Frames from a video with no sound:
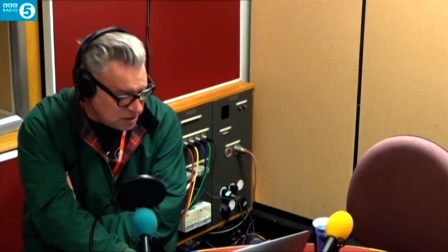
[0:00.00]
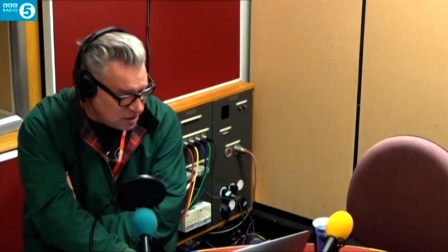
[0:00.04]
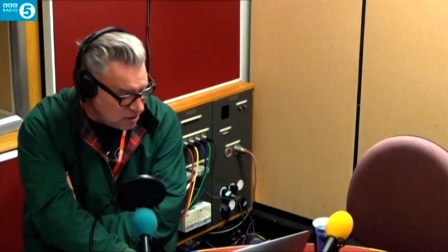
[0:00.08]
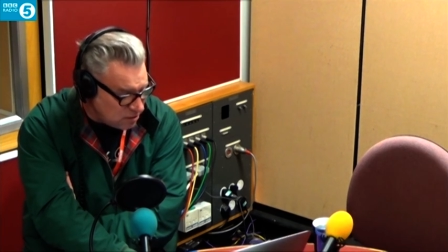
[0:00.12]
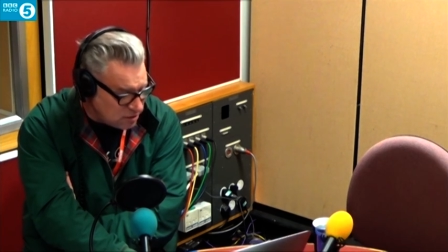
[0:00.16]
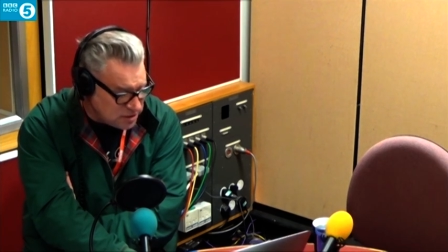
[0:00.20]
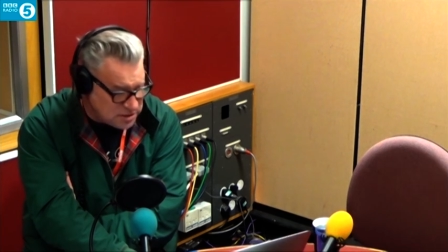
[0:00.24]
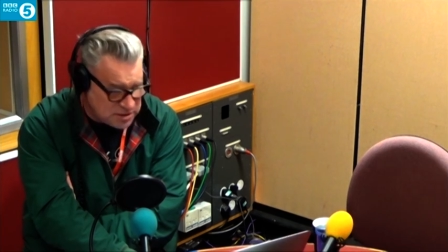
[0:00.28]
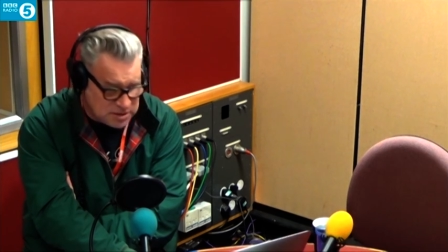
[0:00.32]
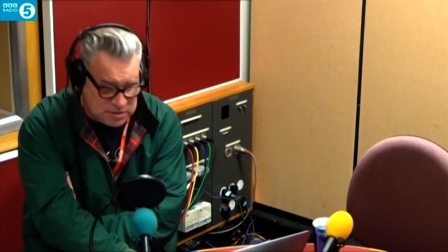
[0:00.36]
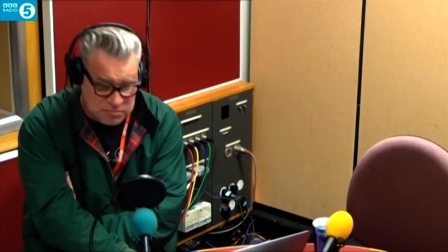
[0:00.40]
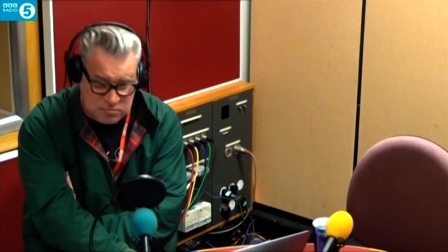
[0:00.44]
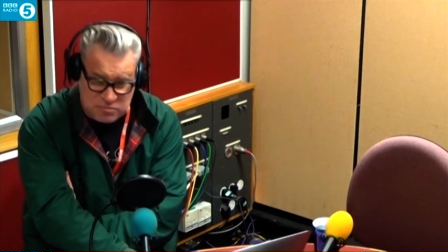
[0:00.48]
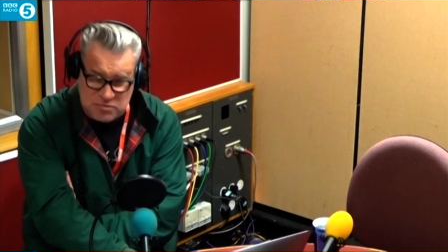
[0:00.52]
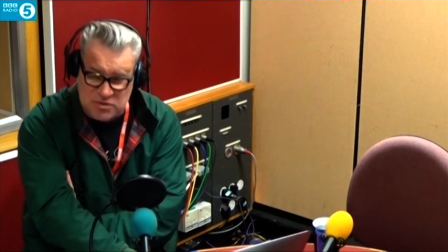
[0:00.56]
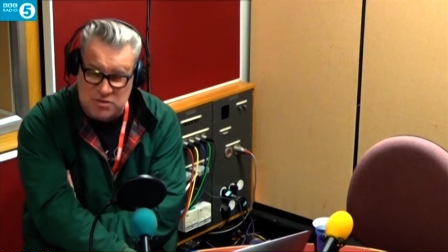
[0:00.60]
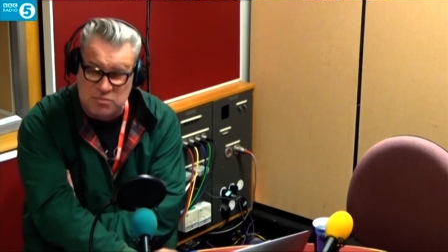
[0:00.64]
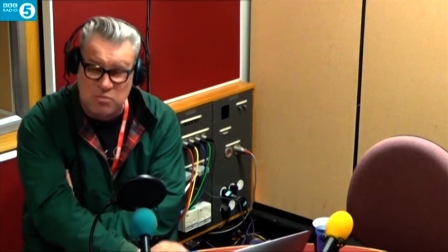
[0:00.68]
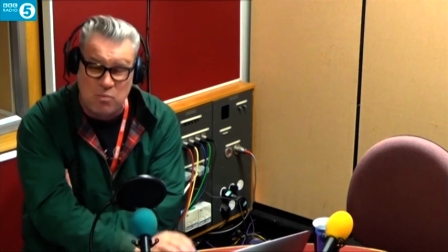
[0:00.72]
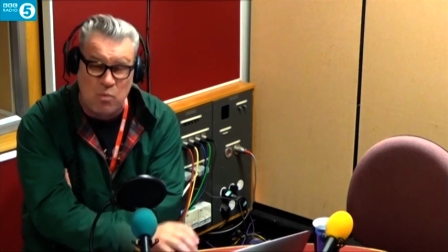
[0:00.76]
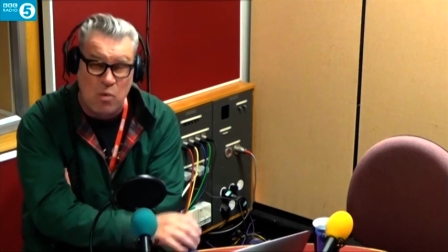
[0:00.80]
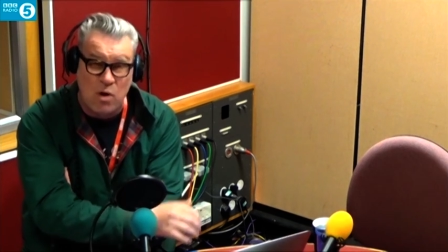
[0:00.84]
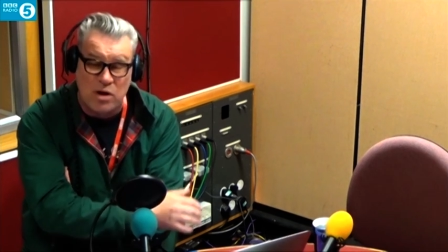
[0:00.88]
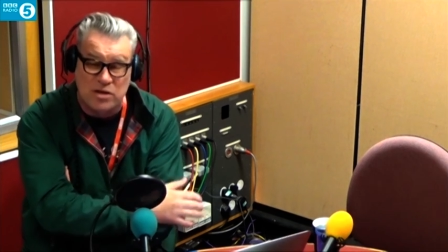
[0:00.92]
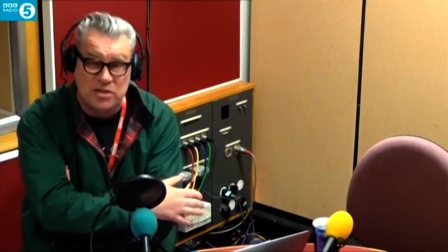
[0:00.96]
There is a,
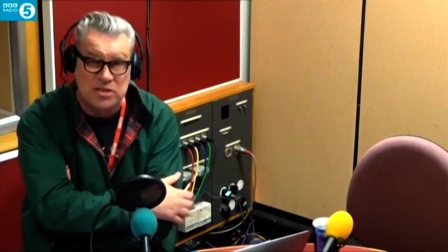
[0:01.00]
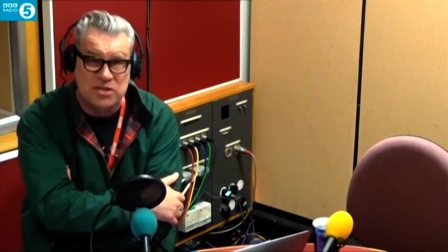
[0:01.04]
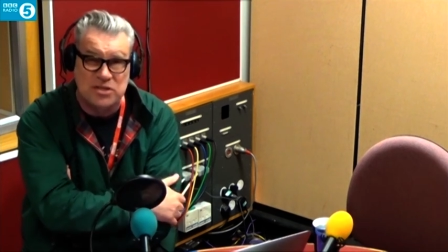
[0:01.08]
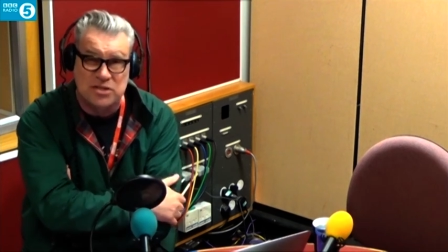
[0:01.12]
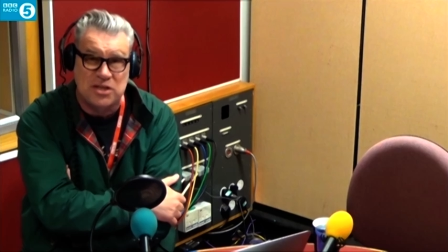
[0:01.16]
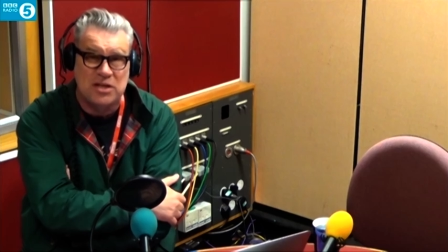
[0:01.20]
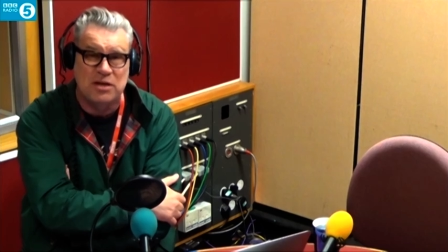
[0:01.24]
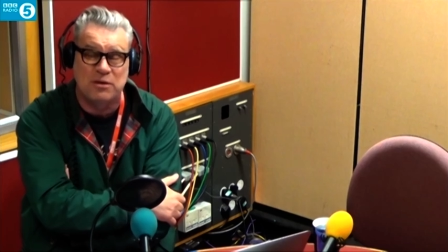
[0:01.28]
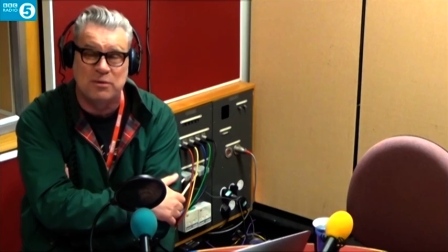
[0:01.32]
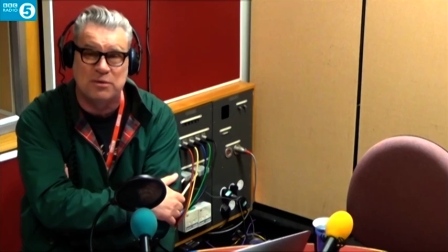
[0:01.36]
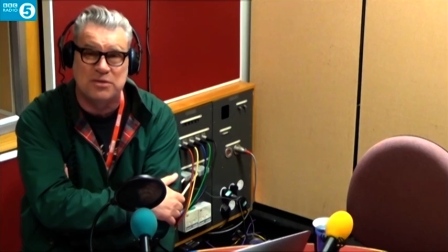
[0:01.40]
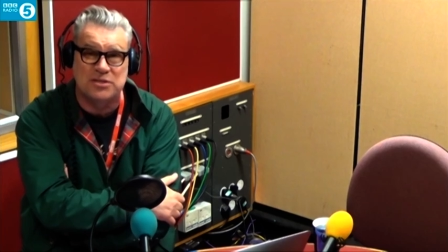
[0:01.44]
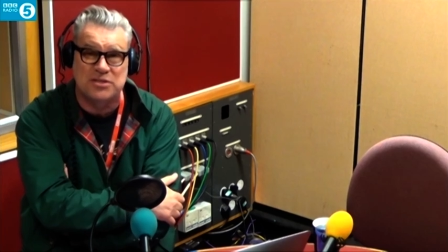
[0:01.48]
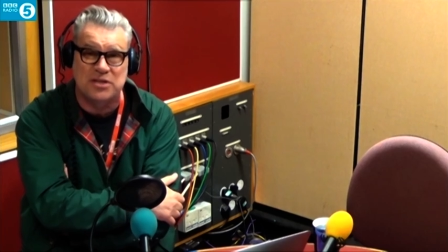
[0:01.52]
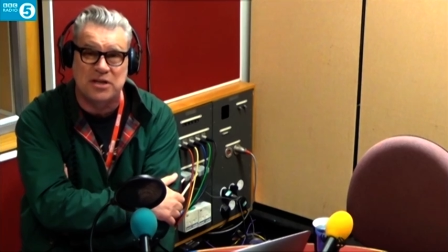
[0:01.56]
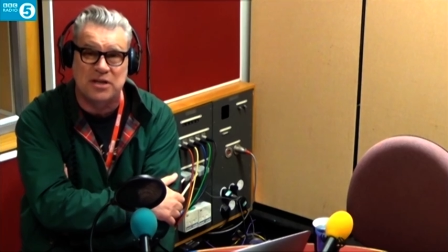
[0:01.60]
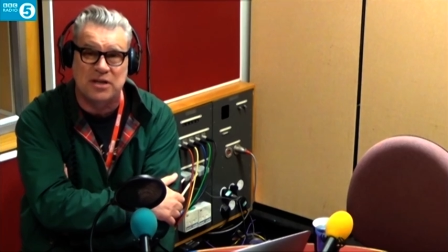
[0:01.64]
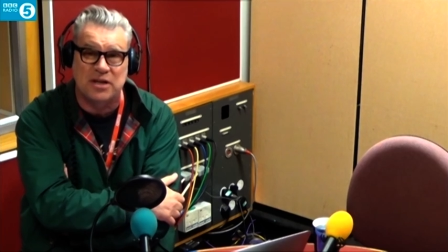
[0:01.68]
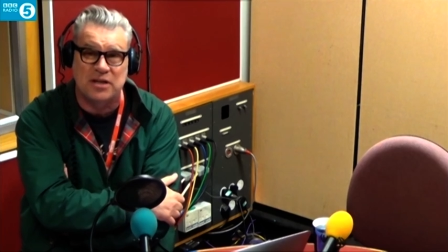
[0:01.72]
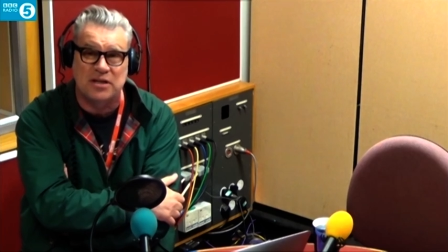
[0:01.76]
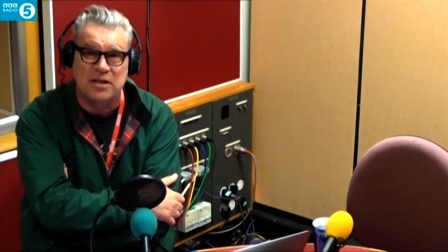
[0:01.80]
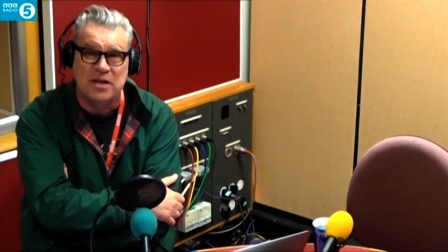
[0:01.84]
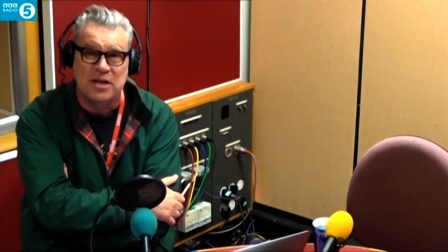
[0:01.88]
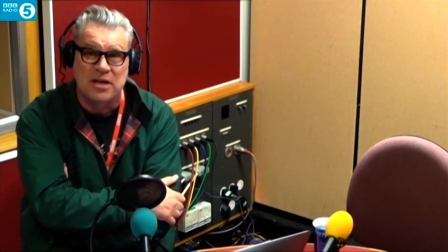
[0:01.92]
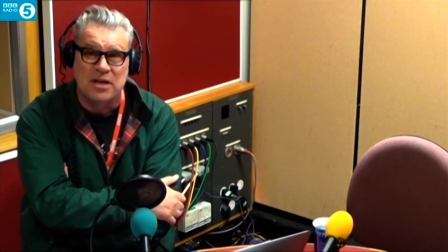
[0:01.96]
one sequence in
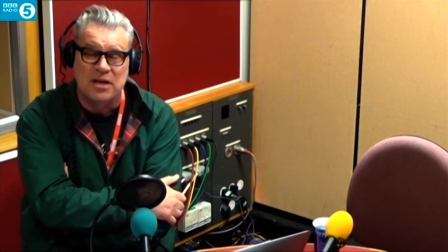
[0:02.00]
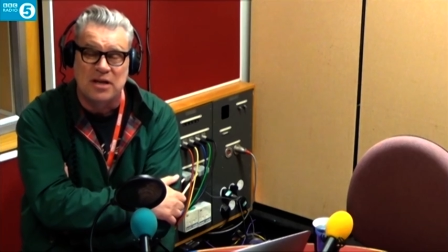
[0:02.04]
it